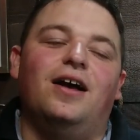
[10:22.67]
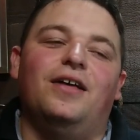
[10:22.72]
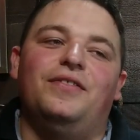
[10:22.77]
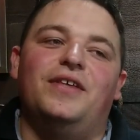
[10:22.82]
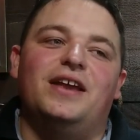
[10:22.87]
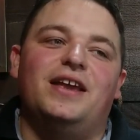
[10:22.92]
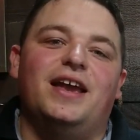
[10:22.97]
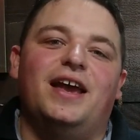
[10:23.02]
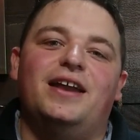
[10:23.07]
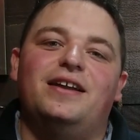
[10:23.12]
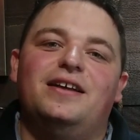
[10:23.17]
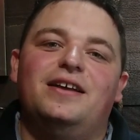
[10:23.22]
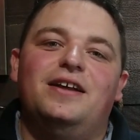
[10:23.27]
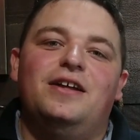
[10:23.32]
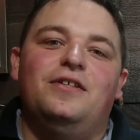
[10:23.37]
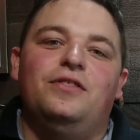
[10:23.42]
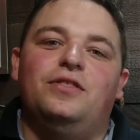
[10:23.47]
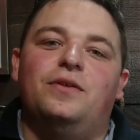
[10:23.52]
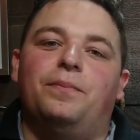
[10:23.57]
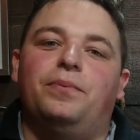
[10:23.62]
They get
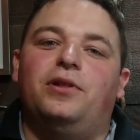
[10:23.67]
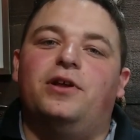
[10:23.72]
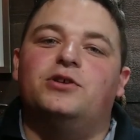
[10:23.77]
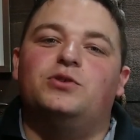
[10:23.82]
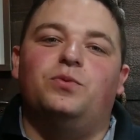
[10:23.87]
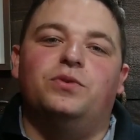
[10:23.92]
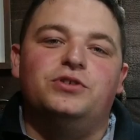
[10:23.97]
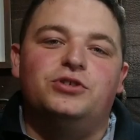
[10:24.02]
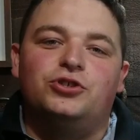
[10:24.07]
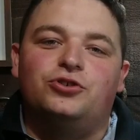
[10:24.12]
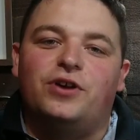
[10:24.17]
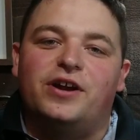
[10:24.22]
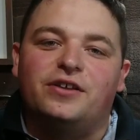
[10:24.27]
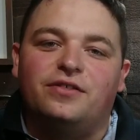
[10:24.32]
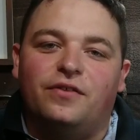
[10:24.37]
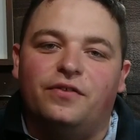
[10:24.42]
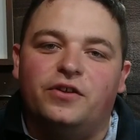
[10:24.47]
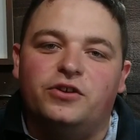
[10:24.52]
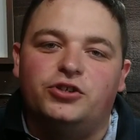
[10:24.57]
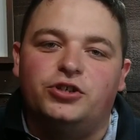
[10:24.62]
the +1
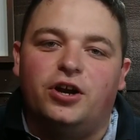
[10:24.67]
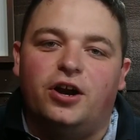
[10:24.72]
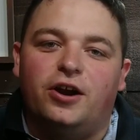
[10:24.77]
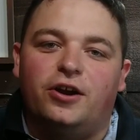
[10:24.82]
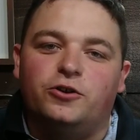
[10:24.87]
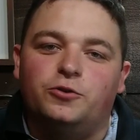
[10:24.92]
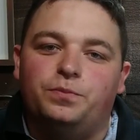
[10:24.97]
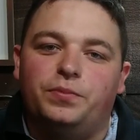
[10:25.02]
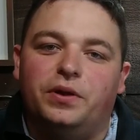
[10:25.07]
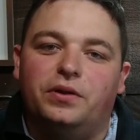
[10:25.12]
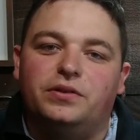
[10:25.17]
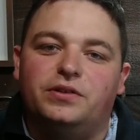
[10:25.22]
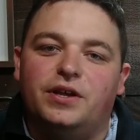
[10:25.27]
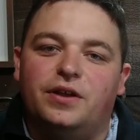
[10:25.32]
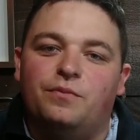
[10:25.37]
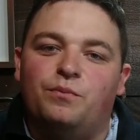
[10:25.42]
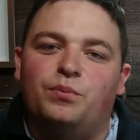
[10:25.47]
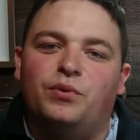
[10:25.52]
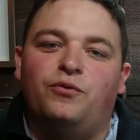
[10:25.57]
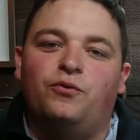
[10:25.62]
strength on the charge built
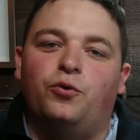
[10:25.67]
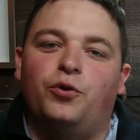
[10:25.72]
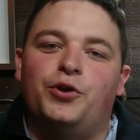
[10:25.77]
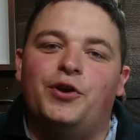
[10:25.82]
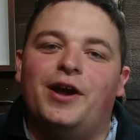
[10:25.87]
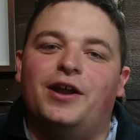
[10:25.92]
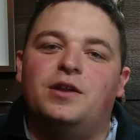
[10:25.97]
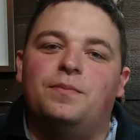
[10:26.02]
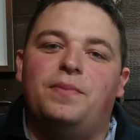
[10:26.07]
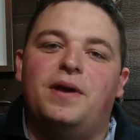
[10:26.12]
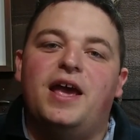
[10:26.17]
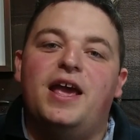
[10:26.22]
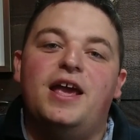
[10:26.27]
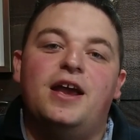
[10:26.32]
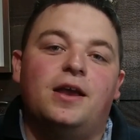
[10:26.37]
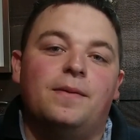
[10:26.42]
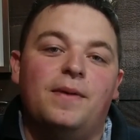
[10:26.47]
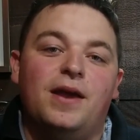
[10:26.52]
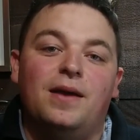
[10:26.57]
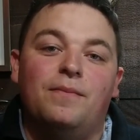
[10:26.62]
in. Before you had to pay a
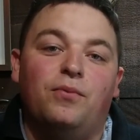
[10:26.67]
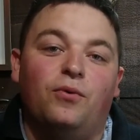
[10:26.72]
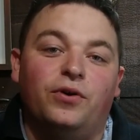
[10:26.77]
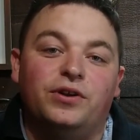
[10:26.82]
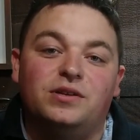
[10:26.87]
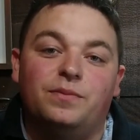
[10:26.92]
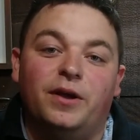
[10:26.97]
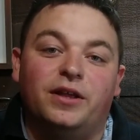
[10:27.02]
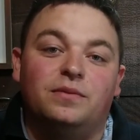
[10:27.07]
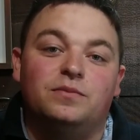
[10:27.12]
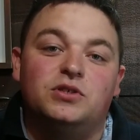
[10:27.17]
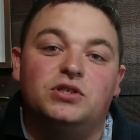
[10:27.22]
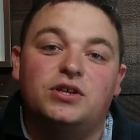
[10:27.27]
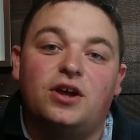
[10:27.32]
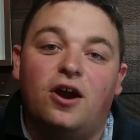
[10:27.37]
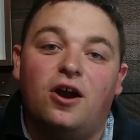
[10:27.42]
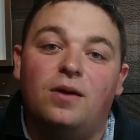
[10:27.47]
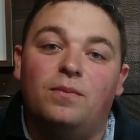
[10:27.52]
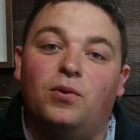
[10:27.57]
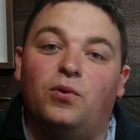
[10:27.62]
command point to make them
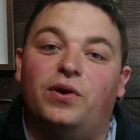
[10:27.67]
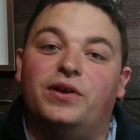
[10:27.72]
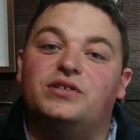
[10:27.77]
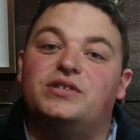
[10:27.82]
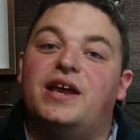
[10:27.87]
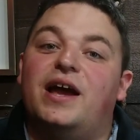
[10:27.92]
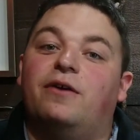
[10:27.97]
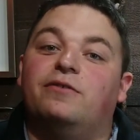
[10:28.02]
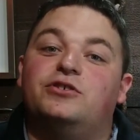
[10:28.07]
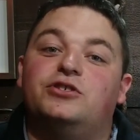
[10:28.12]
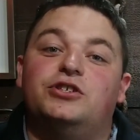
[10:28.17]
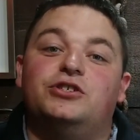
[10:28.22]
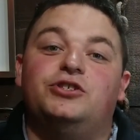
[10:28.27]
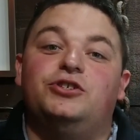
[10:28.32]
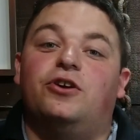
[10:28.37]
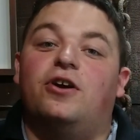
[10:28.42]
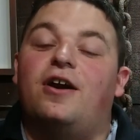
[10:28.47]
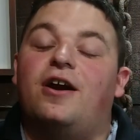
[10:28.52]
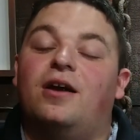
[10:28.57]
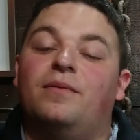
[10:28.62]
Scar Boys. Now it's just
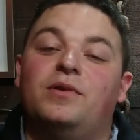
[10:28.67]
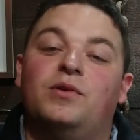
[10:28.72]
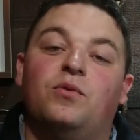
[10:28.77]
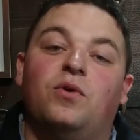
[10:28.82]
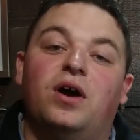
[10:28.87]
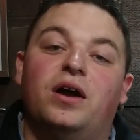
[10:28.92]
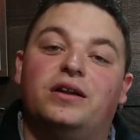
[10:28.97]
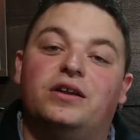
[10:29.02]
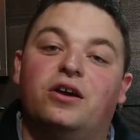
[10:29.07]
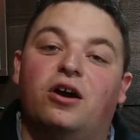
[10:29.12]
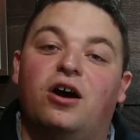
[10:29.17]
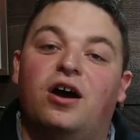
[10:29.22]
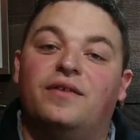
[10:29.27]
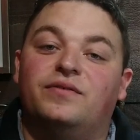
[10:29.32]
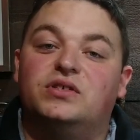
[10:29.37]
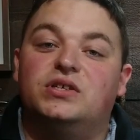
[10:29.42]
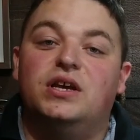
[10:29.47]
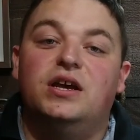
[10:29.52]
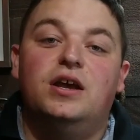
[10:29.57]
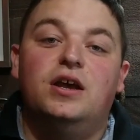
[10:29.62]
your army-wide
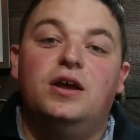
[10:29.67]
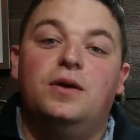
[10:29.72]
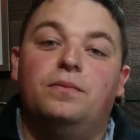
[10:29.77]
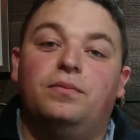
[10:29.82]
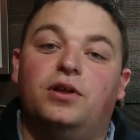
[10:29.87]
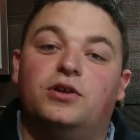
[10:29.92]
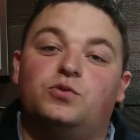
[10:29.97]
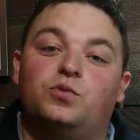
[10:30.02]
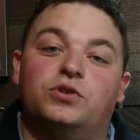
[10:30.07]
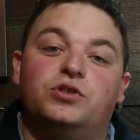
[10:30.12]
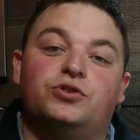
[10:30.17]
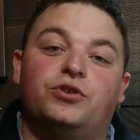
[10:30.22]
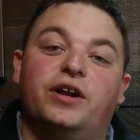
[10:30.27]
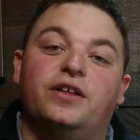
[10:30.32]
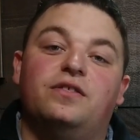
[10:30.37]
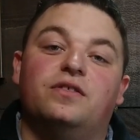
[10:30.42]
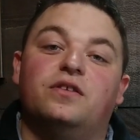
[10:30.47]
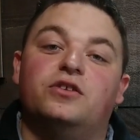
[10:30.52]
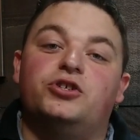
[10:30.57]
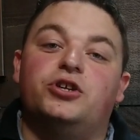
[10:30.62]
Goths. +1
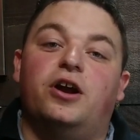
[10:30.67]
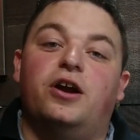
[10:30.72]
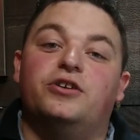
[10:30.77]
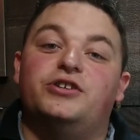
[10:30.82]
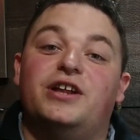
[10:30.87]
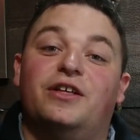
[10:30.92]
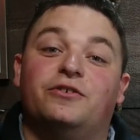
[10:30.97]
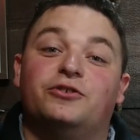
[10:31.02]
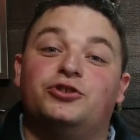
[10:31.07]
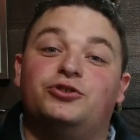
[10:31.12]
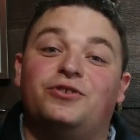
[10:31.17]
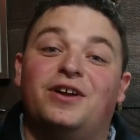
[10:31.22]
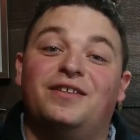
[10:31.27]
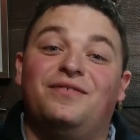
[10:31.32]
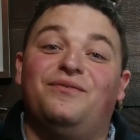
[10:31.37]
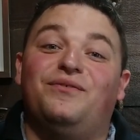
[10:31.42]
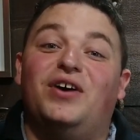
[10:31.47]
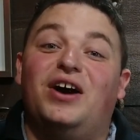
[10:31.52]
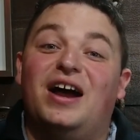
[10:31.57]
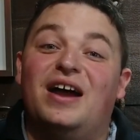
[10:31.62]
strength on the charge. Now they're strength
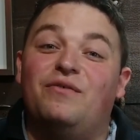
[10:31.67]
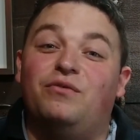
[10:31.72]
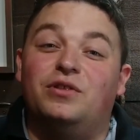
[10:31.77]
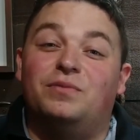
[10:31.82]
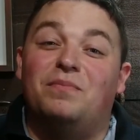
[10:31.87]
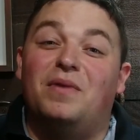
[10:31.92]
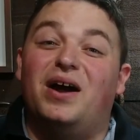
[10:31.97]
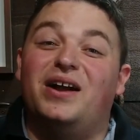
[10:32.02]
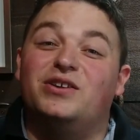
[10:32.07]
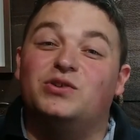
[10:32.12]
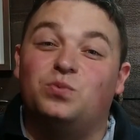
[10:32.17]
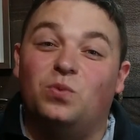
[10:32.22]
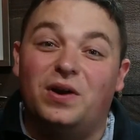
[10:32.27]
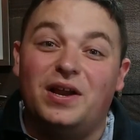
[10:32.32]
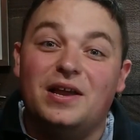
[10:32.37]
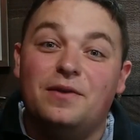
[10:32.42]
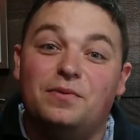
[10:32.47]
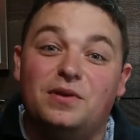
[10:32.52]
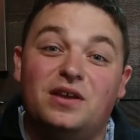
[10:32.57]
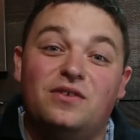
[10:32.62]
5 with -1
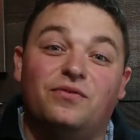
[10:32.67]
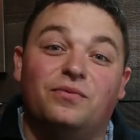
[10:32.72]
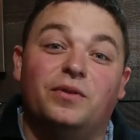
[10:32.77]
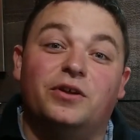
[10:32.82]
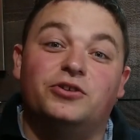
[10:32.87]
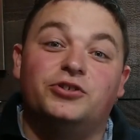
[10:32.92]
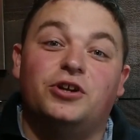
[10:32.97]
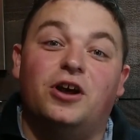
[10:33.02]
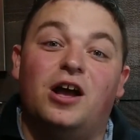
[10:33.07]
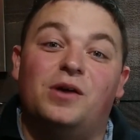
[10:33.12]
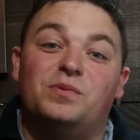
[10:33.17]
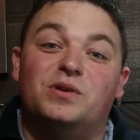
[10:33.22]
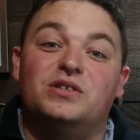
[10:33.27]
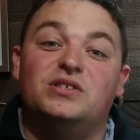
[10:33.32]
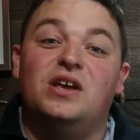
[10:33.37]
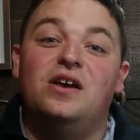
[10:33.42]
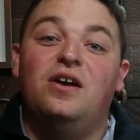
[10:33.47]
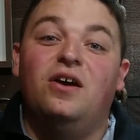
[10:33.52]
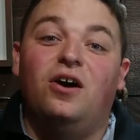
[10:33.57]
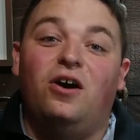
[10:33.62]
AP from their choppers.
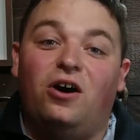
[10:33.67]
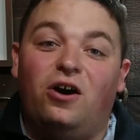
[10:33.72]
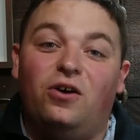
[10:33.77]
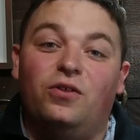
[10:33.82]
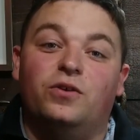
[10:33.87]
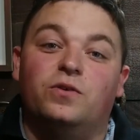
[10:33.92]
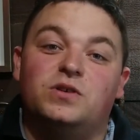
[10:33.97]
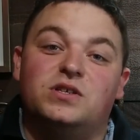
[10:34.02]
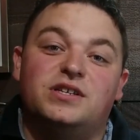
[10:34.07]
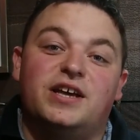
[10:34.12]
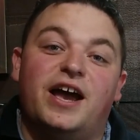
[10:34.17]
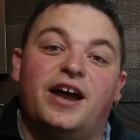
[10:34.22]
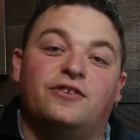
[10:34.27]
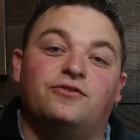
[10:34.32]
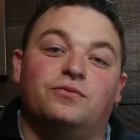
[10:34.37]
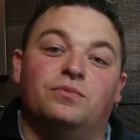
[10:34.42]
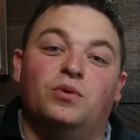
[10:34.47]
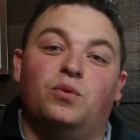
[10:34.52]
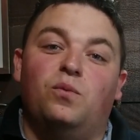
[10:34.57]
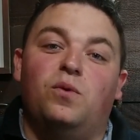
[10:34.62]
All those attacks
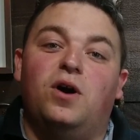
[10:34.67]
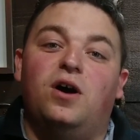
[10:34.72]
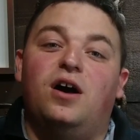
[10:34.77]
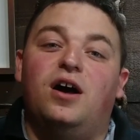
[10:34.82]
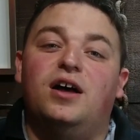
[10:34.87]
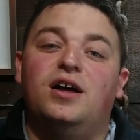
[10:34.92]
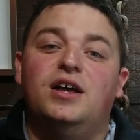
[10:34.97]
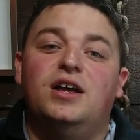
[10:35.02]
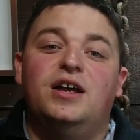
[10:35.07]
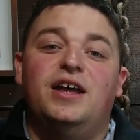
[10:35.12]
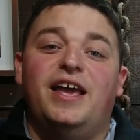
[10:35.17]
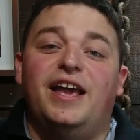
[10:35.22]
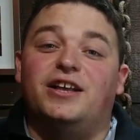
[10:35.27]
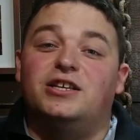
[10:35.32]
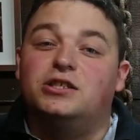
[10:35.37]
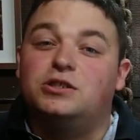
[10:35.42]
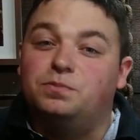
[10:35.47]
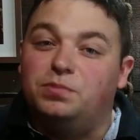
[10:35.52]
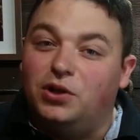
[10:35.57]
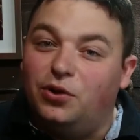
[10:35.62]
from the wall.
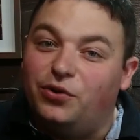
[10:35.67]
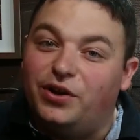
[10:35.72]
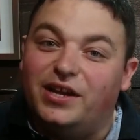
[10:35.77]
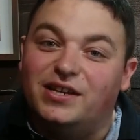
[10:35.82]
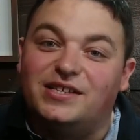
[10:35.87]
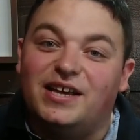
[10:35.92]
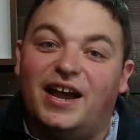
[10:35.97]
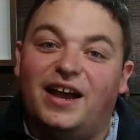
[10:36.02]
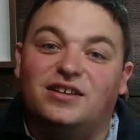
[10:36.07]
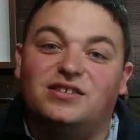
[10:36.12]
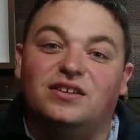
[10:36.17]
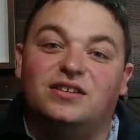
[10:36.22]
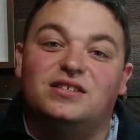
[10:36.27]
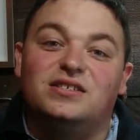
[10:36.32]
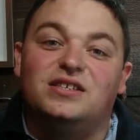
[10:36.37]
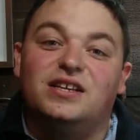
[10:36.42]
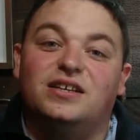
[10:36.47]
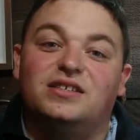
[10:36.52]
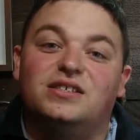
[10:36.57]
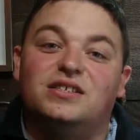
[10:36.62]
Exploding attacks on
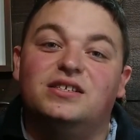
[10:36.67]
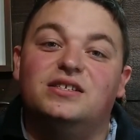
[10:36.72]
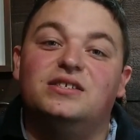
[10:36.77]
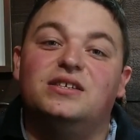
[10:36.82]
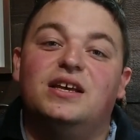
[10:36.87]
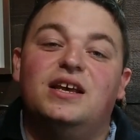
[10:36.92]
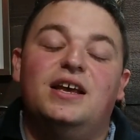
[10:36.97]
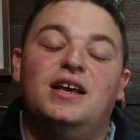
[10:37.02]
6s.